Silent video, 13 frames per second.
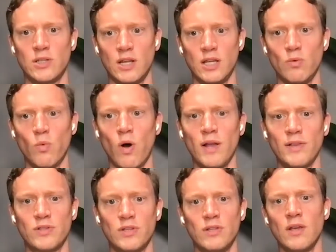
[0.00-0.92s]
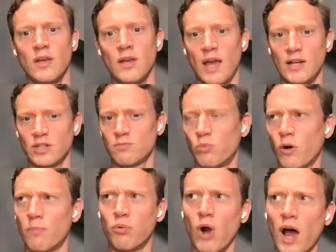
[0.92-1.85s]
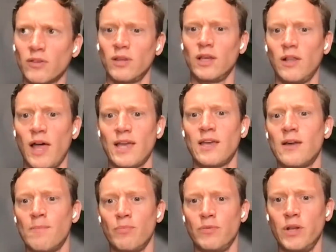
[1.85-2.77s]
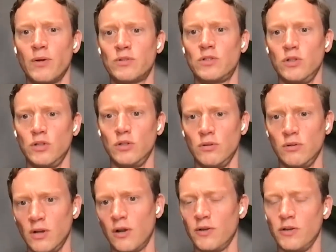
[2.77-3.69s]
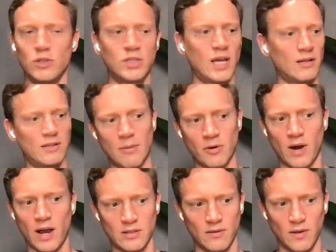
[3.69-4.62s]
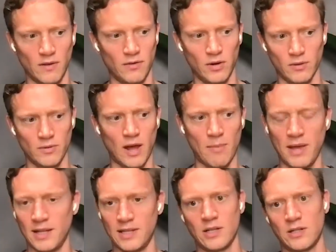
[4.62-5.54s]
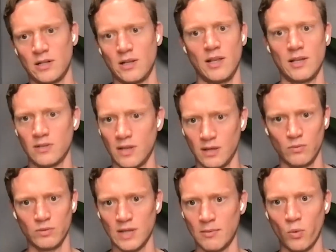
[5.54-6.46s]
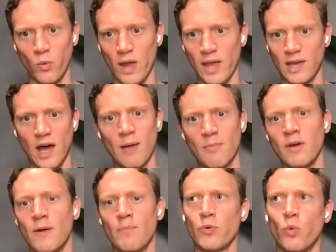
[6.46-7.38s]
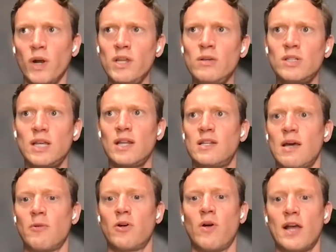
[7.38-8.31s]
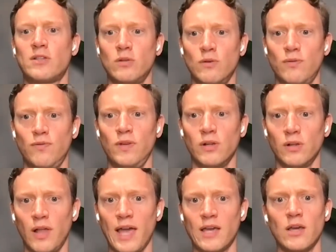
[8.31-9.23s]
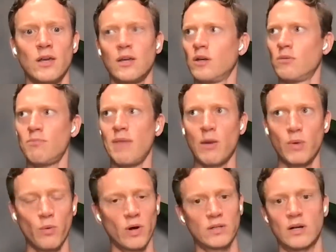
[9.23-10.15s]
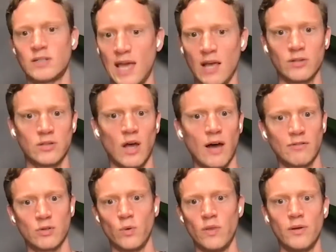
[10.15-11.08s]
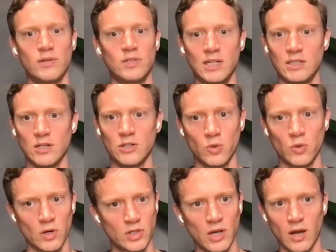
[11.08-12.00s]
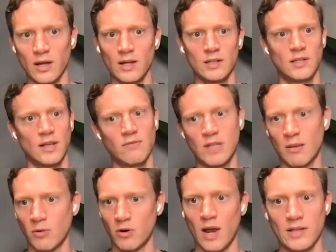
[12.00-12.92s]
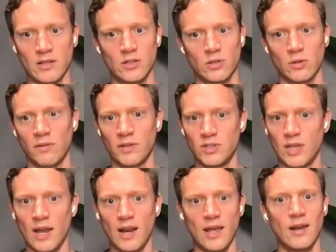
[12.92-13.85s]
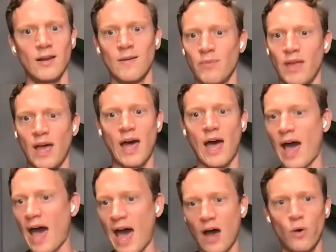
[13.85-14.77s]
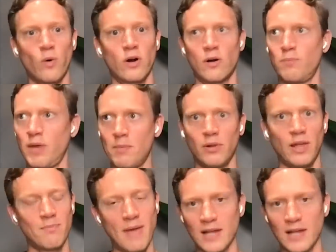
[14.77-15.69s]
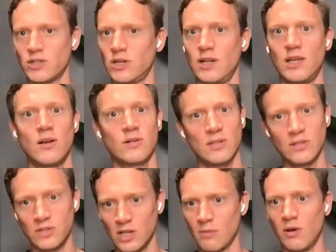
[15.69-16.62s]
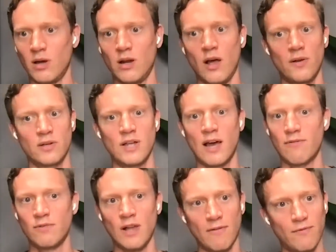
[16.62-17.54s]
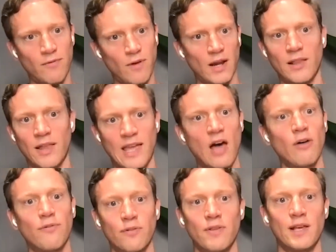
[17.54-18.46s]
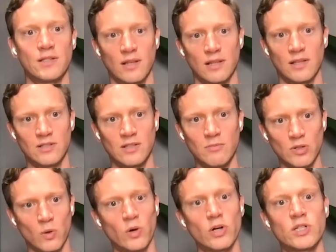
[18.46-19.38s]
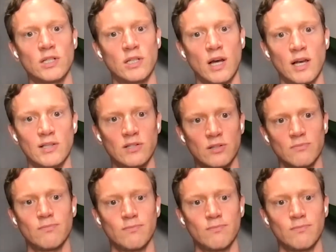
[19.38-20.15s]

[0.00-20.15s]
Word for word: that he wants and and just more broadly like you know you, you know you said democrats if you're not paying attention to this like time to wake up what do you say to democrats who feel like man we worked our tails off to win those seats in georgia to give democrats right. control of the senate H- how are people like manchin and Kyrsten Sinema and others not not fighting like hell for this like this seems so urgent to us